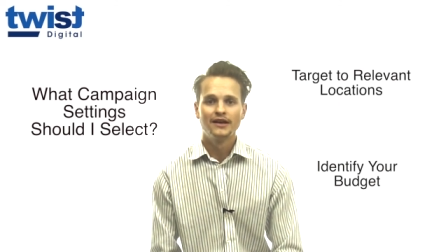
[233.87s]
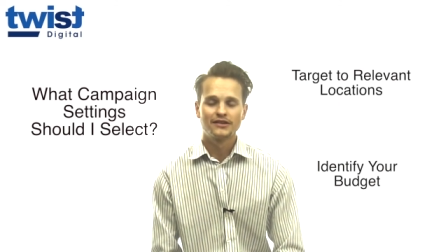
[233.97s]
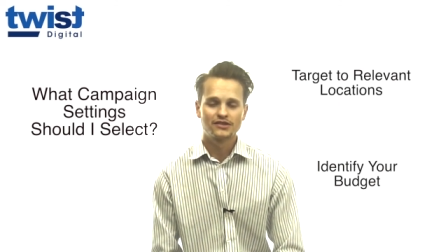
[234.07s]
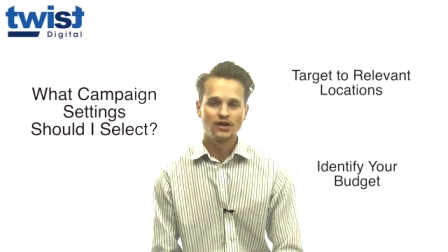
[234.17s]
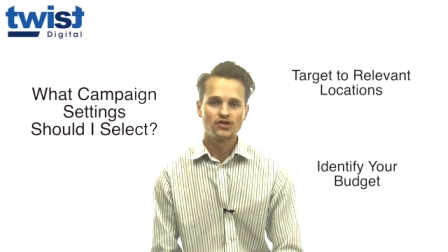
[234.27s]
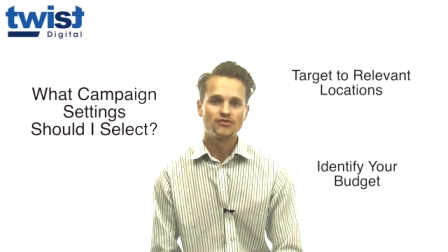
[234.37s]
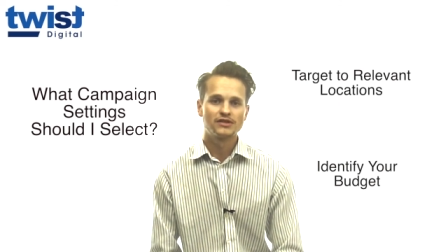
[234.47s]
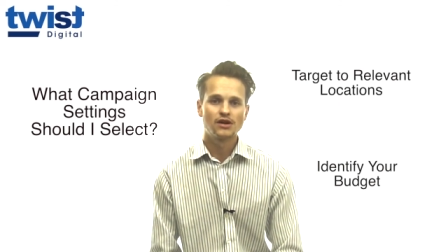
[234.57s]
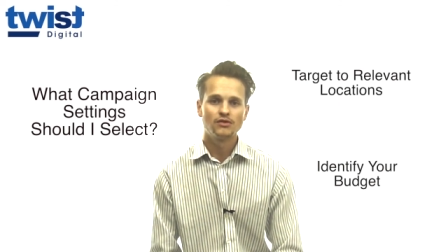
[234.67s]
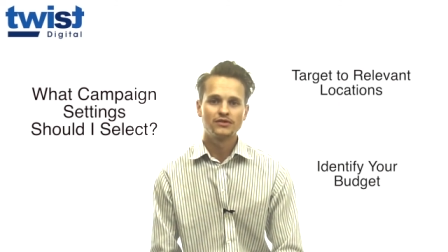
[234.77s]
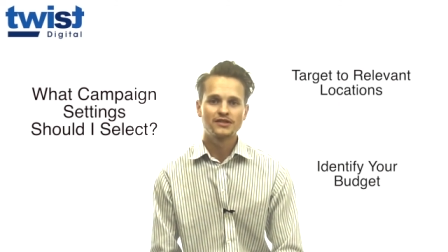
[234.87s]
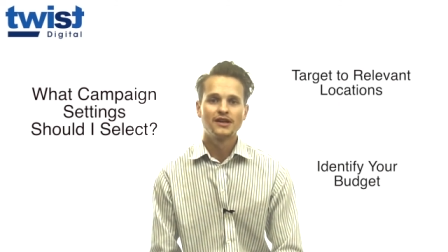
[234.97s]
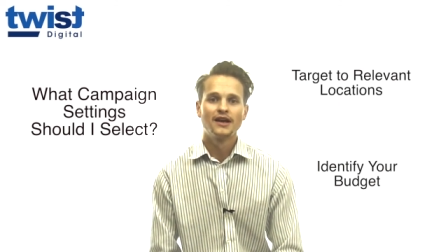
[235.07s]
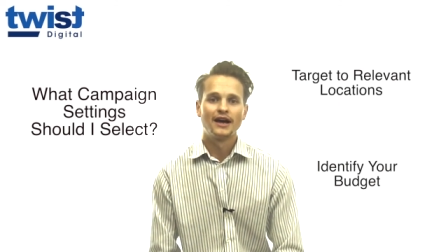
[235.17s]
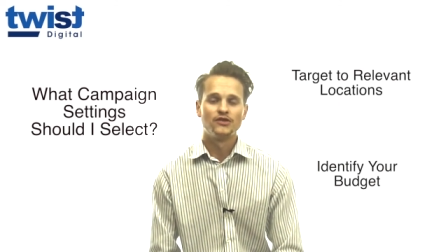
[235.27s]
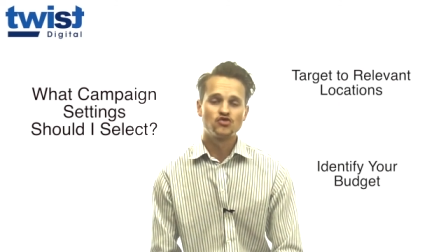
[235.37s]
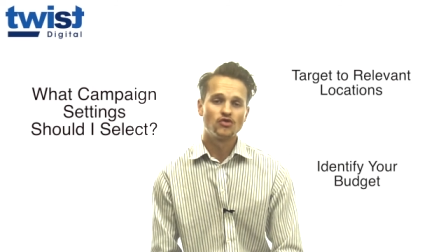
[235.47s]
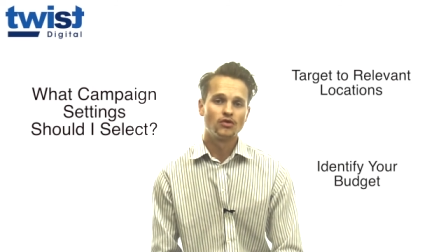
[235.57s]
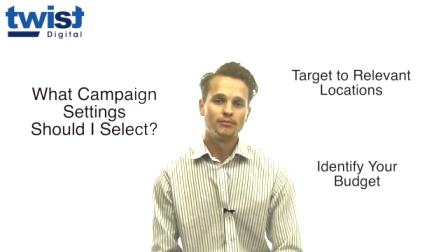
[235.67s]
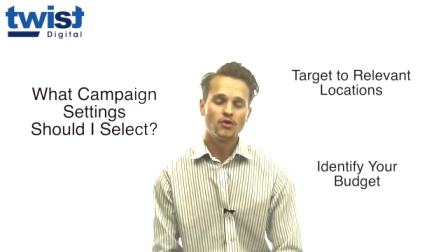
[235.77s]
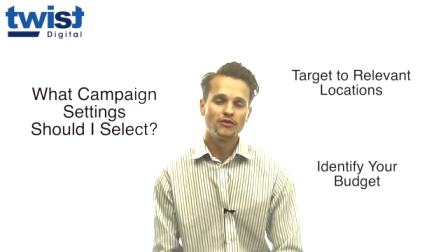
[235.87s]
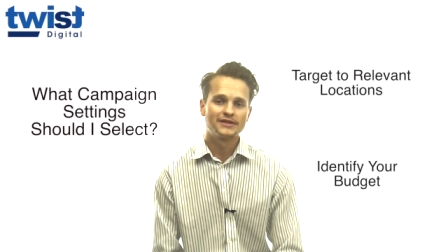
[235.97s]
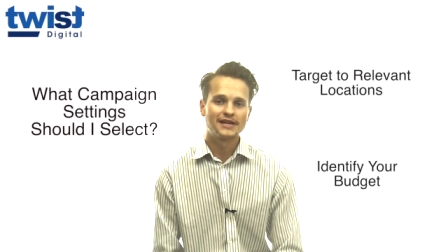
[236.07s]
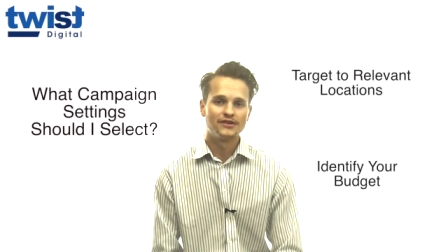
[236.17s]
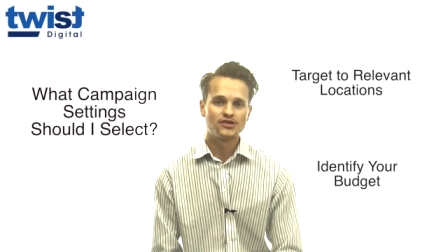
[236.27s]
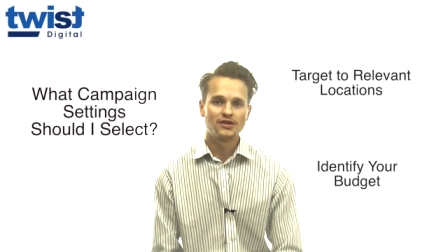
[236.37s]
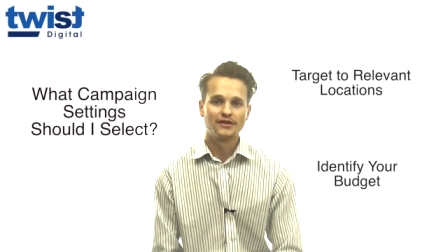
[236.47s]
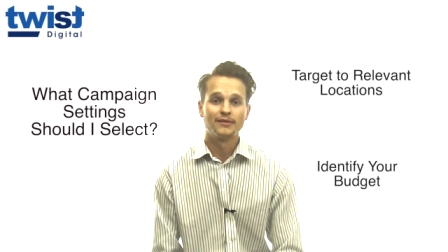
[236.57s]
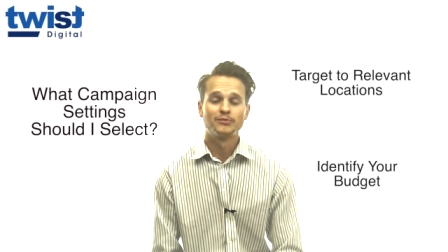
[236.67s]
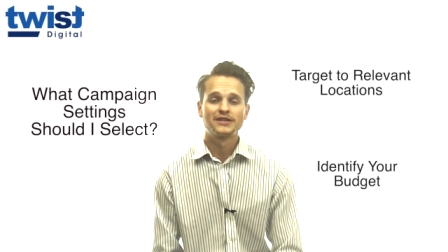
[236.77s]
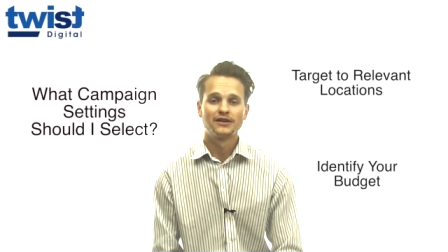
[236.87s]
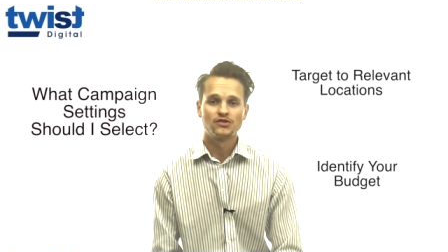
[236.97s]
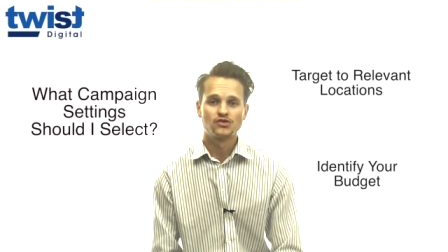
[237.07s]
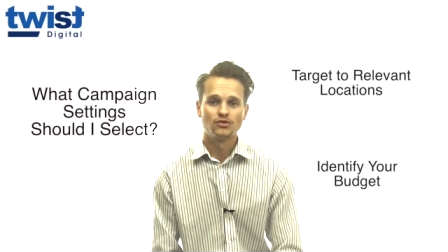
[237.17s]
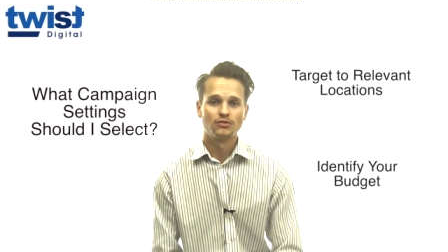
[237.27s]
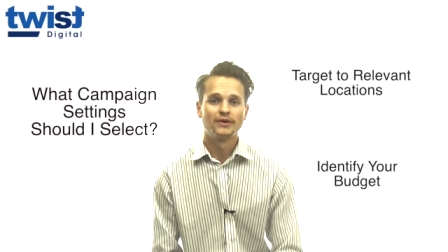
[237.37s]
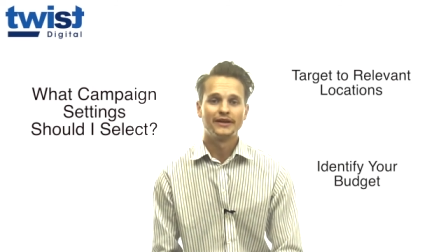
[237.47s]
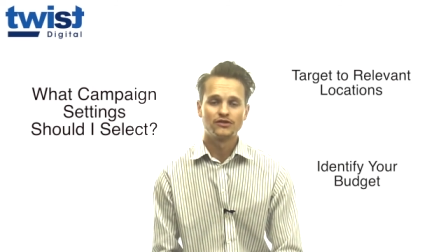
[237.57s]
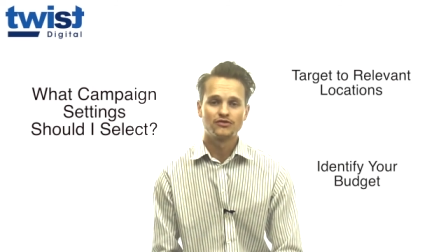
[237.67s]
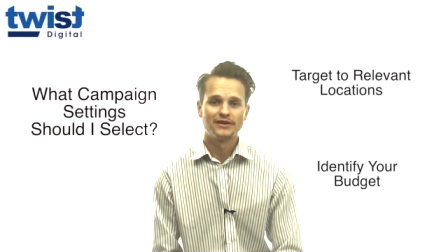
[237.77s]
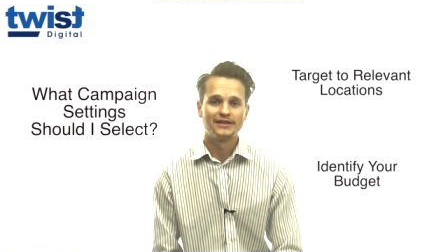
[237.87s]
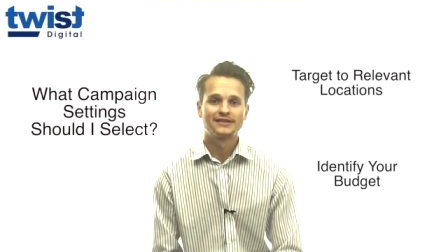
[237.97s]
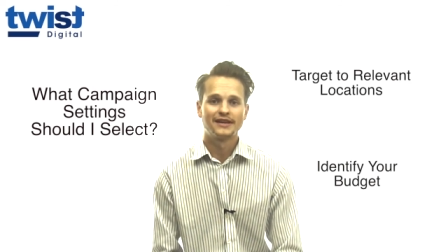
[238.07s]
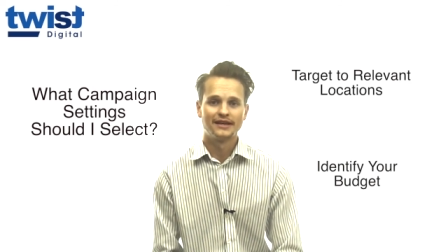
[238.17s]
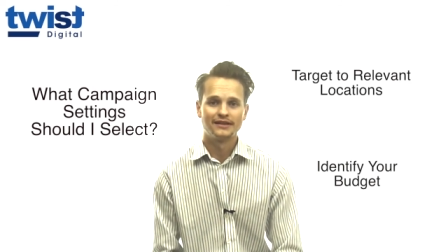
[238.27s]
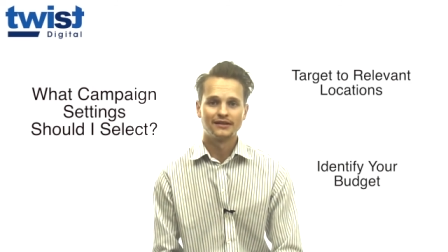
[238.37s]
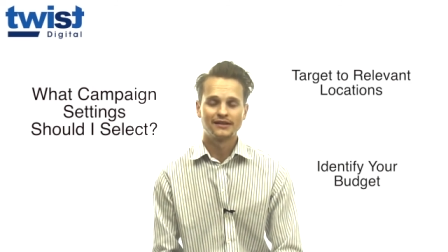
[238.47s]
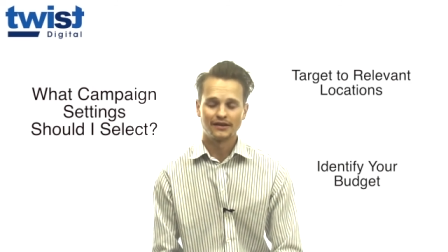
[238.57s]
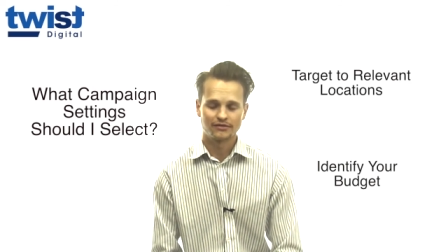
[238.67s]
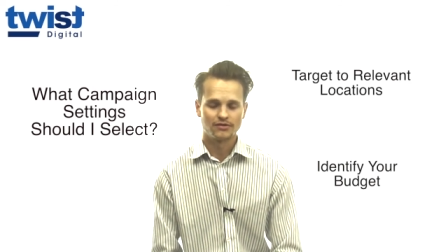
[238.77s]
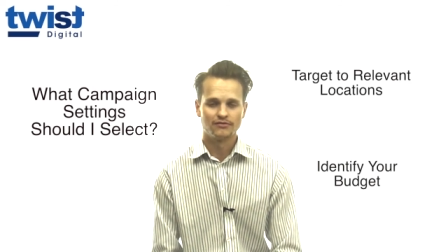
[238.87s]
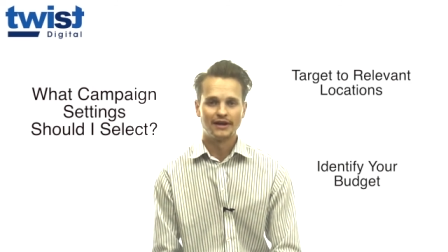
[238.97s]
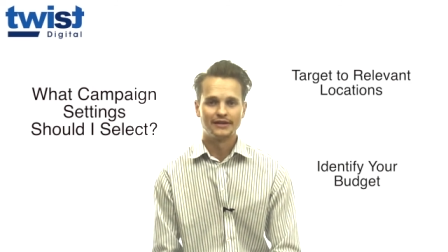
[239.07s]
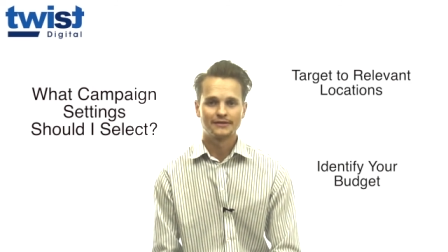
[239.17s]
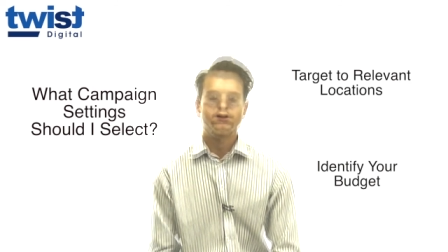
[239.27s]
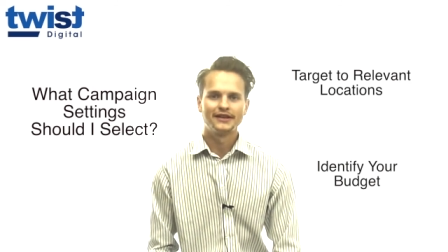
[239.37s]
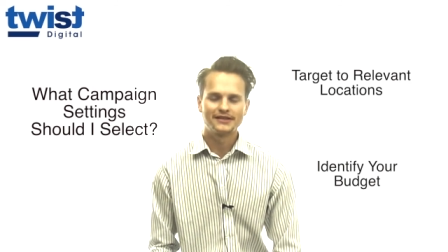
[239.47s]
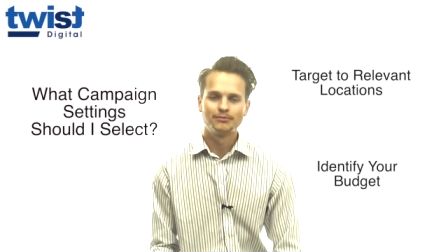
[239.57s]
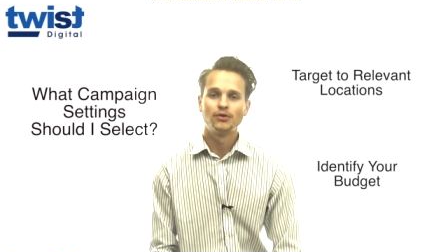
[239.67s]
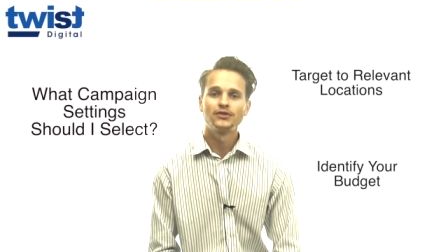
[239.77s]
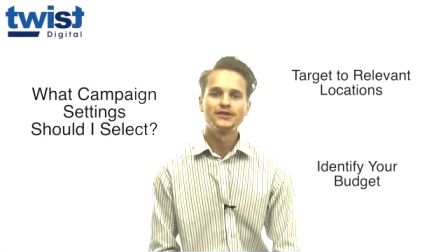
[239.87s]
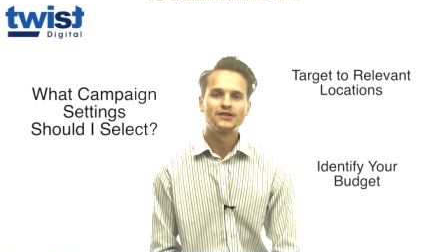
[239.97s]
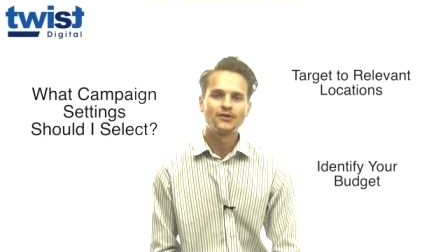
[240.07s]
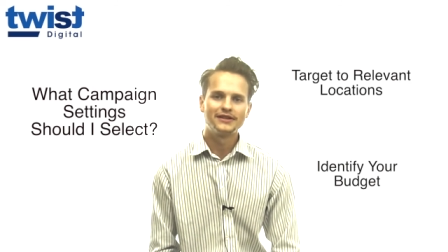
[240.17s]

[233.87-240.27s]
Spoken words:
search results and draw more attention and potential increase in click-through rate. It's important to